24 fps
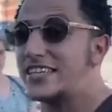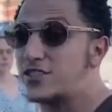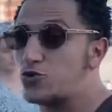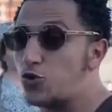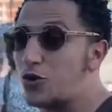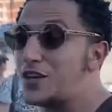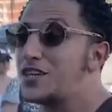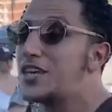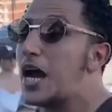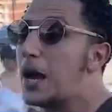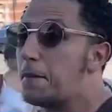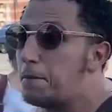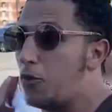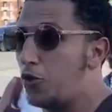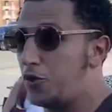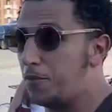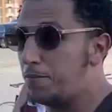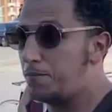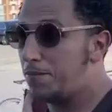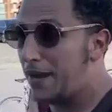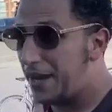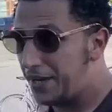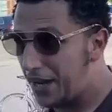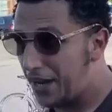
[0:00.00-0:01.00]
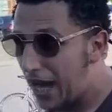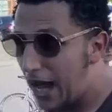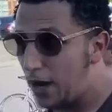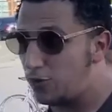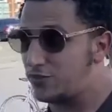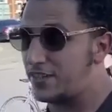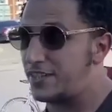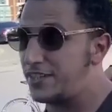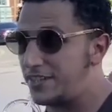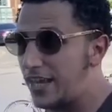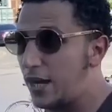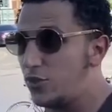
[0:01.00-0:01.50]
saw a young boy playing
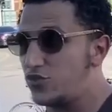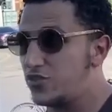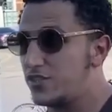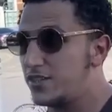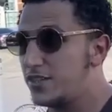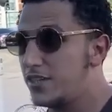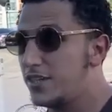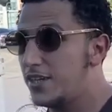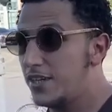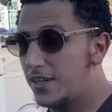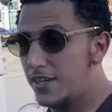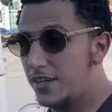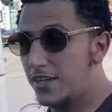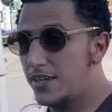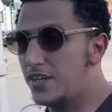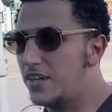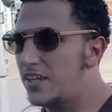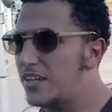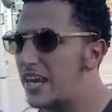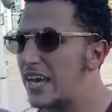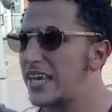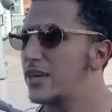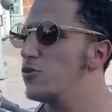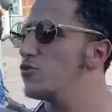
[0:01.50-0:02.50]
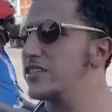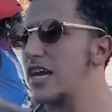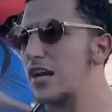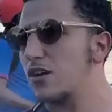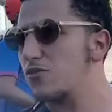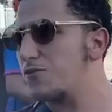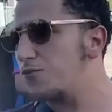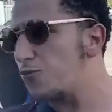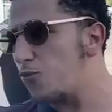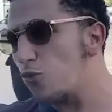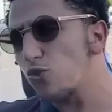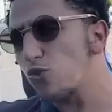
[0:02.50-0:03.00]
outside his house. Like he was like
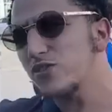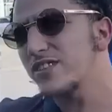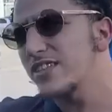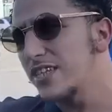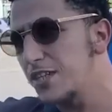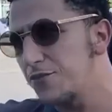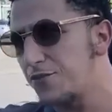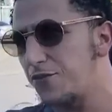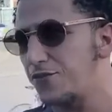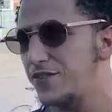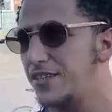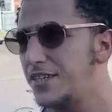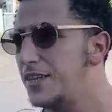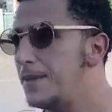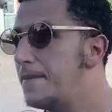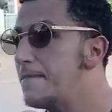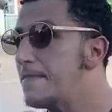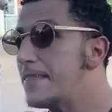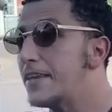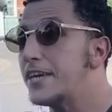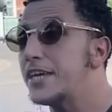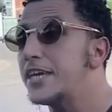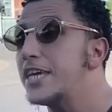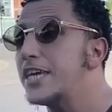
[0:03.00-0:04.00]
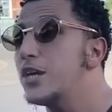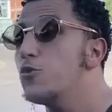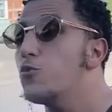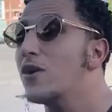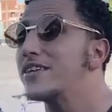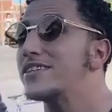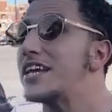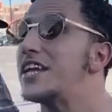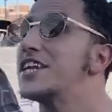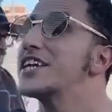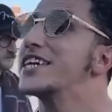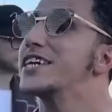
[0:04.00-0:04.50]
14, 15. He
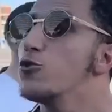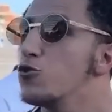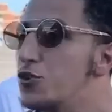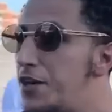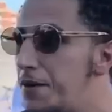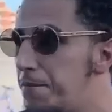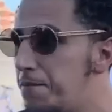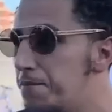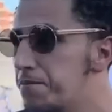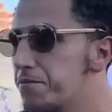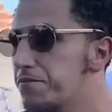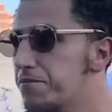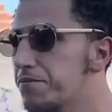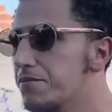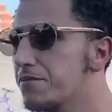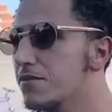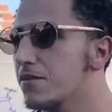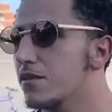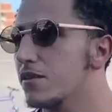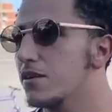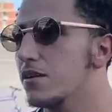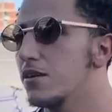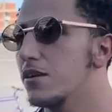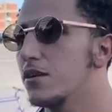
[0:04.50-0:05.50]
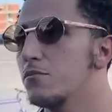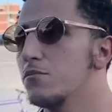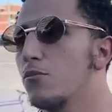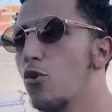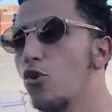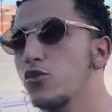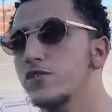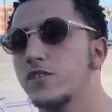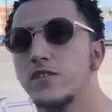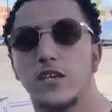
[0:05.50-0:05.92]
went and he killed him. Moses